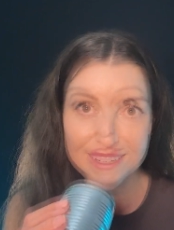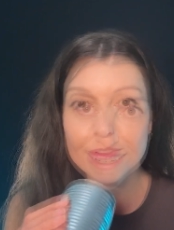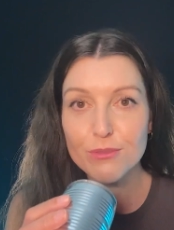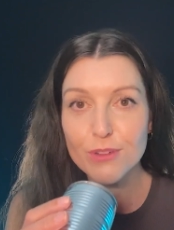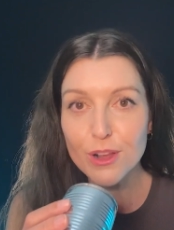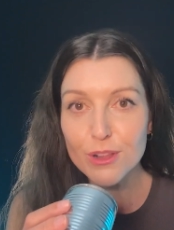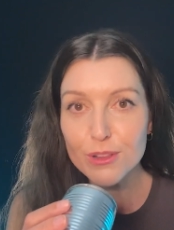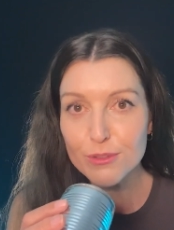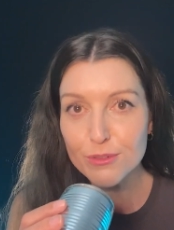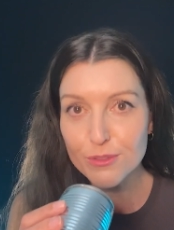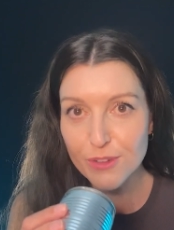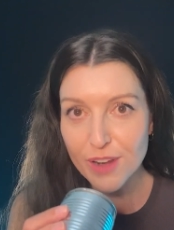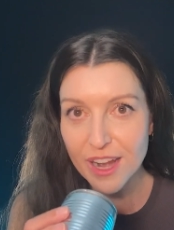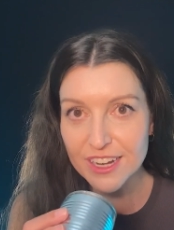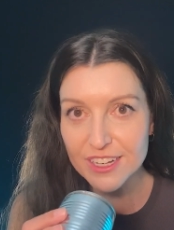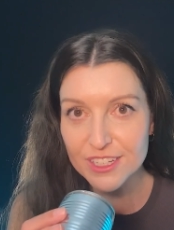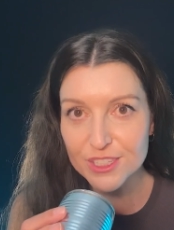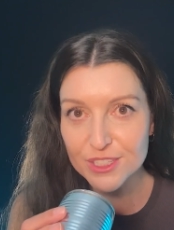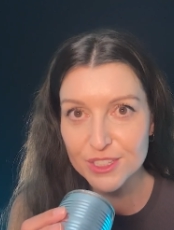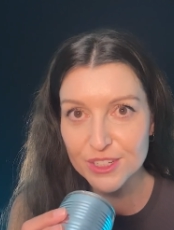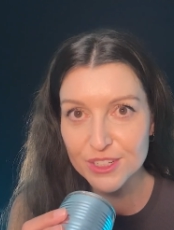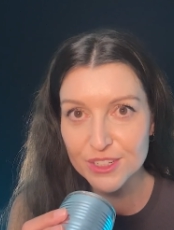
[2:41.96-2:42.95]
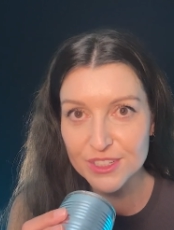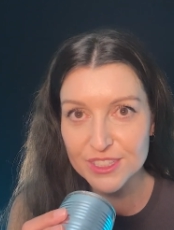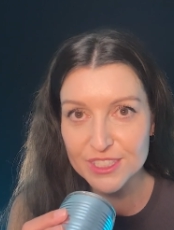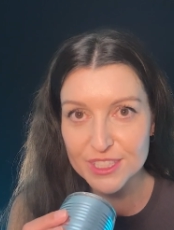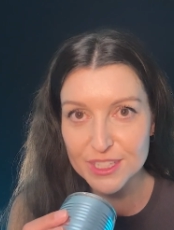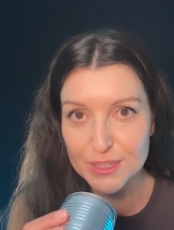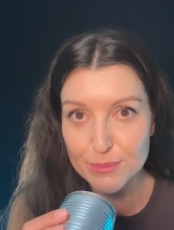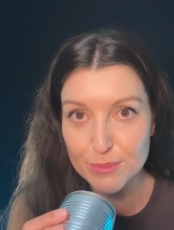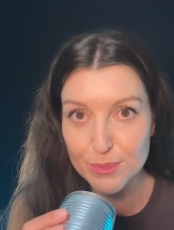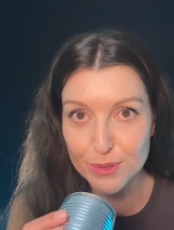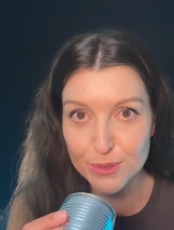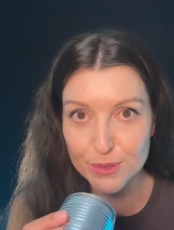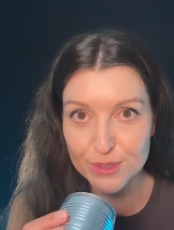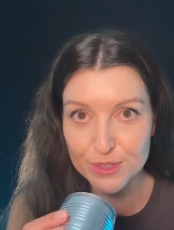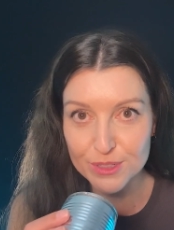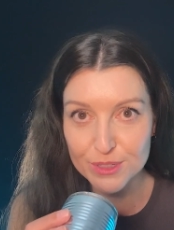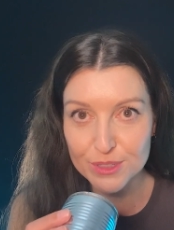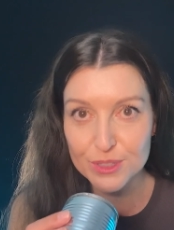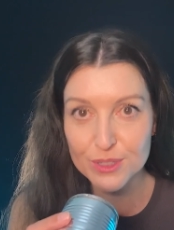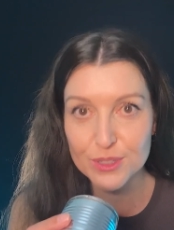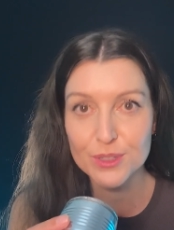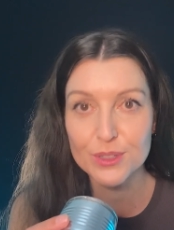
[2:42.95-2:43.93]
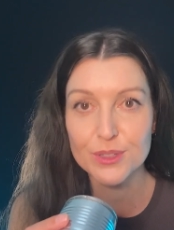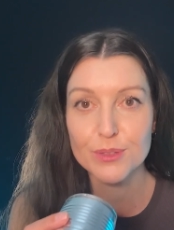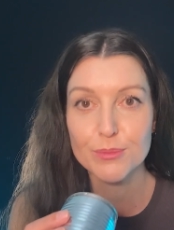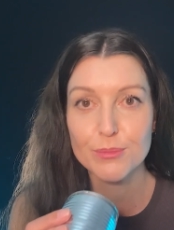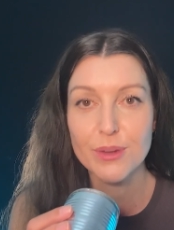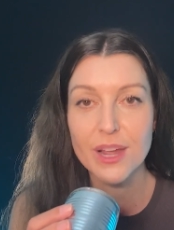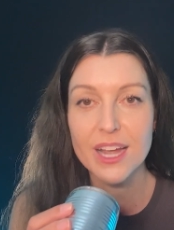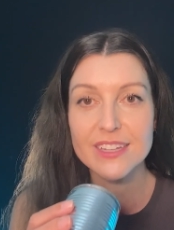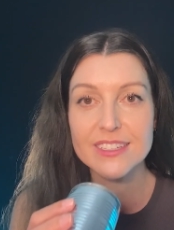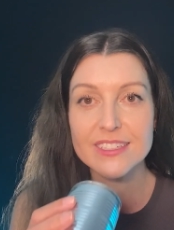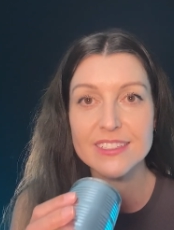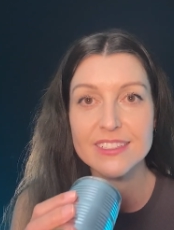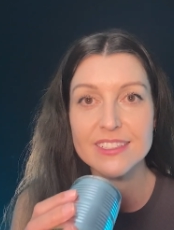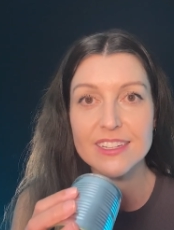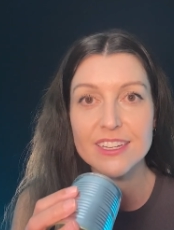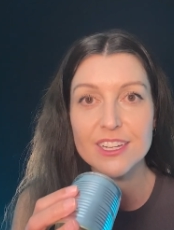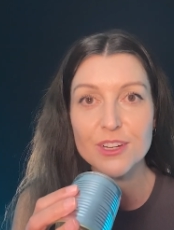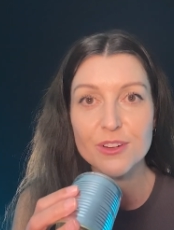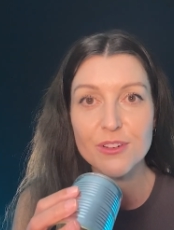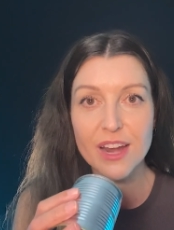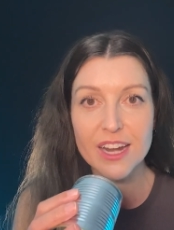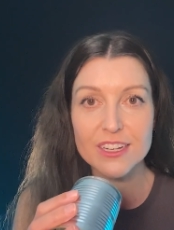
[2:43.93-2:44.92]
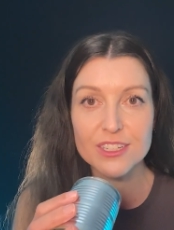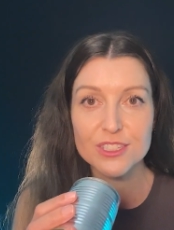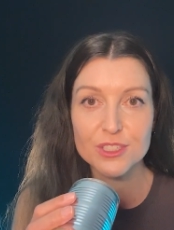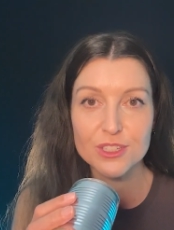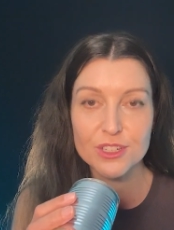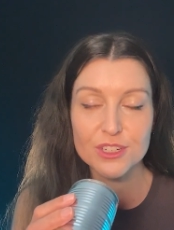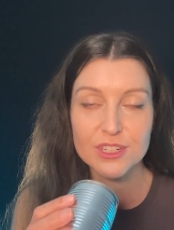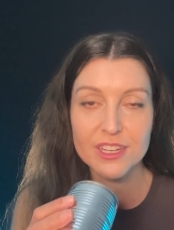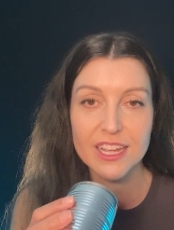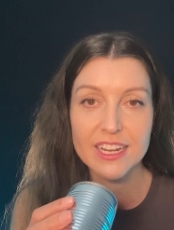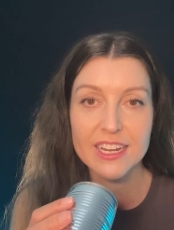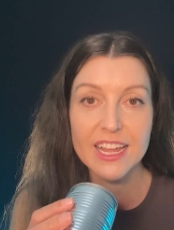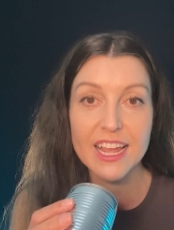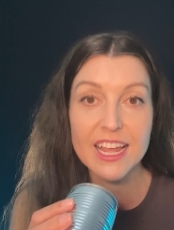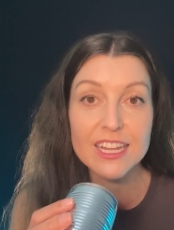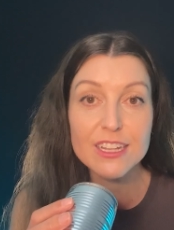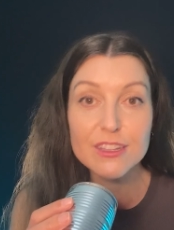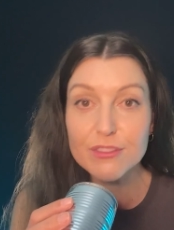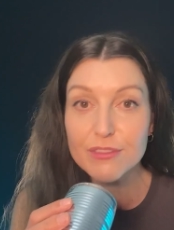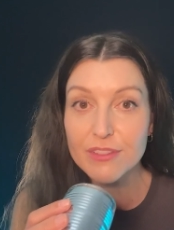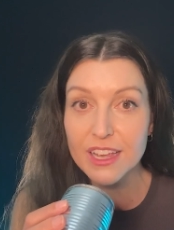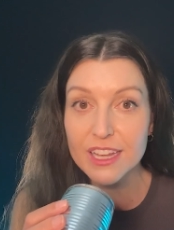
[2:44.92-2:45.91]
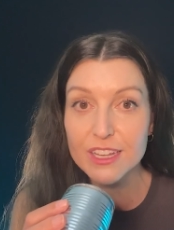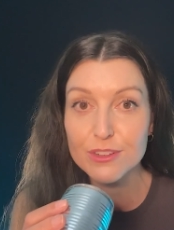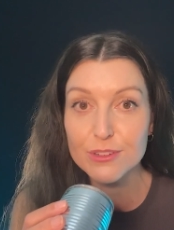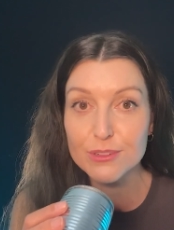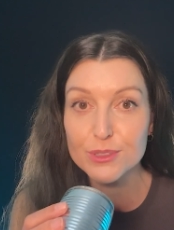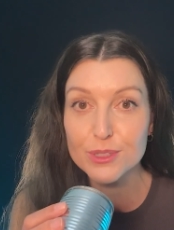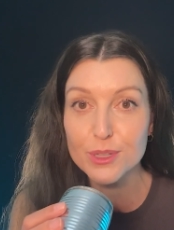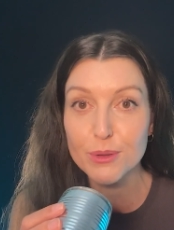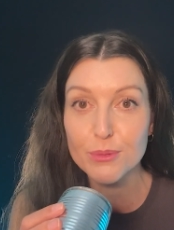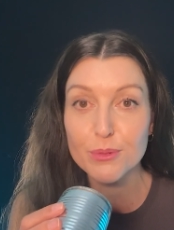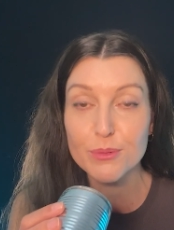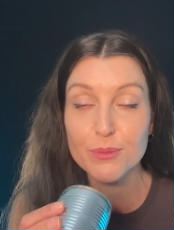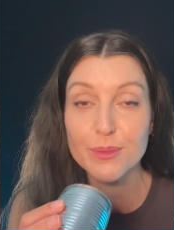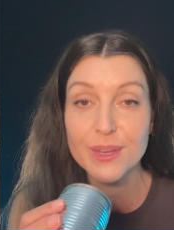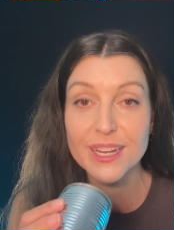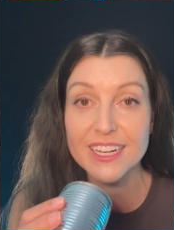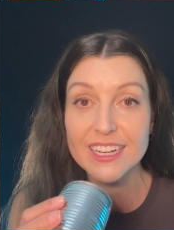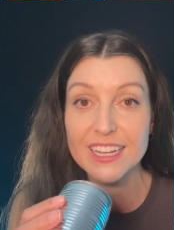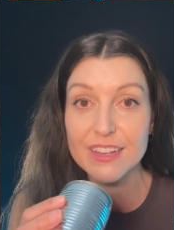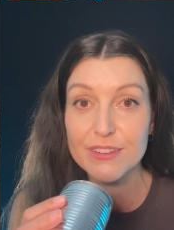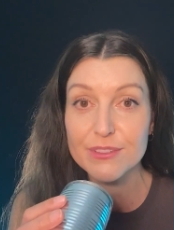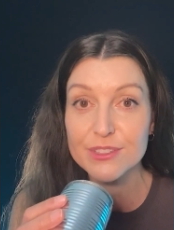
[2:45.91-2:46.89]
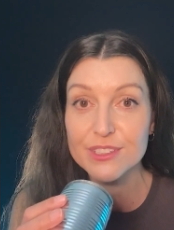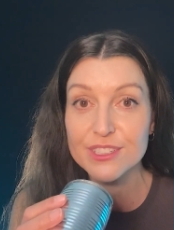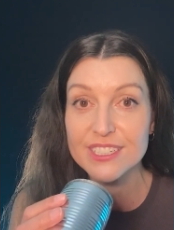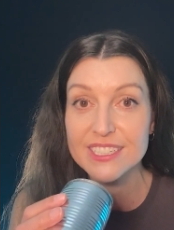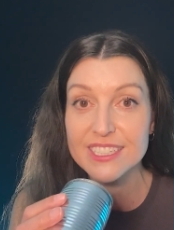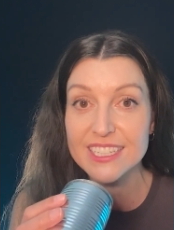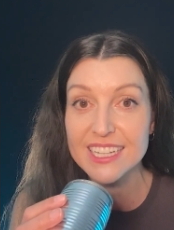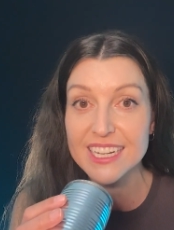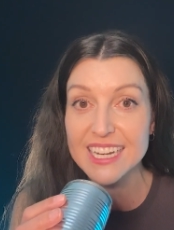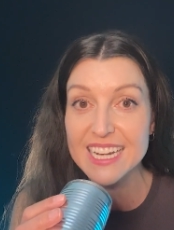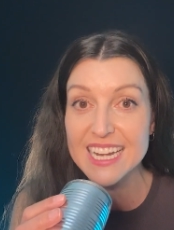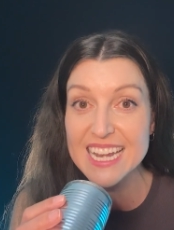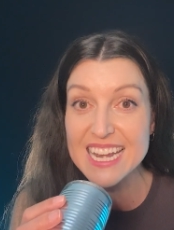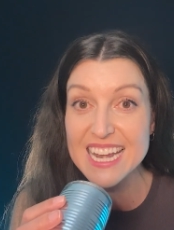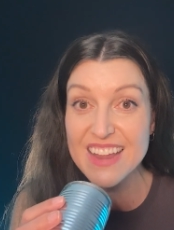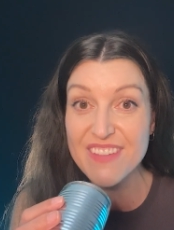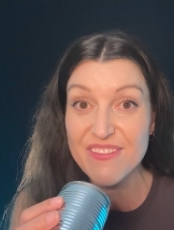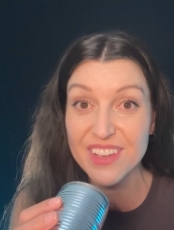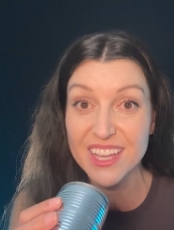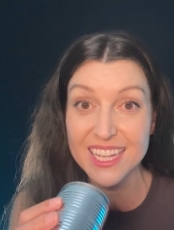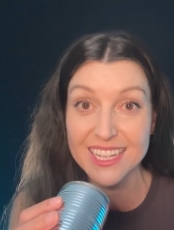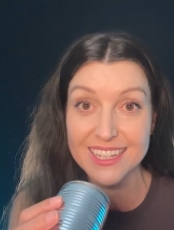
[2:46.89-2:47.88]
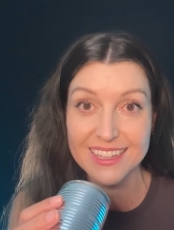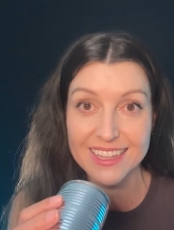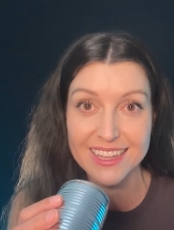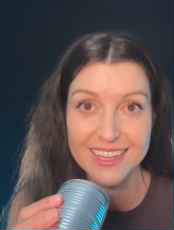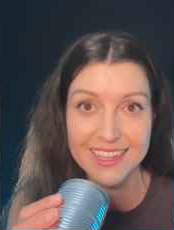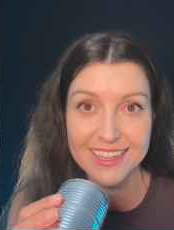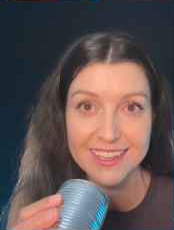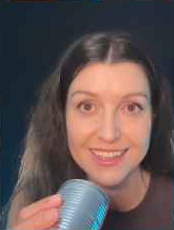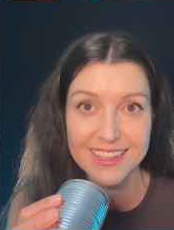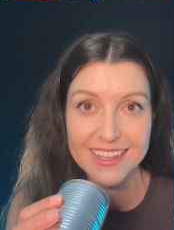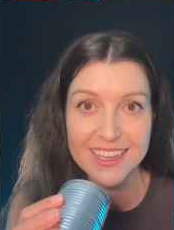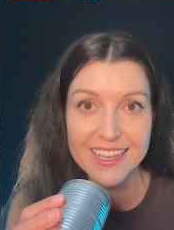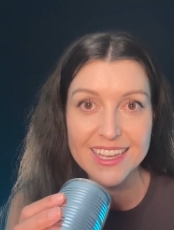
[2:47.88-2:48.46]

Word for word: The role of gratitude is important too. Practicing gratitude can elevate your dopamine levels significantly.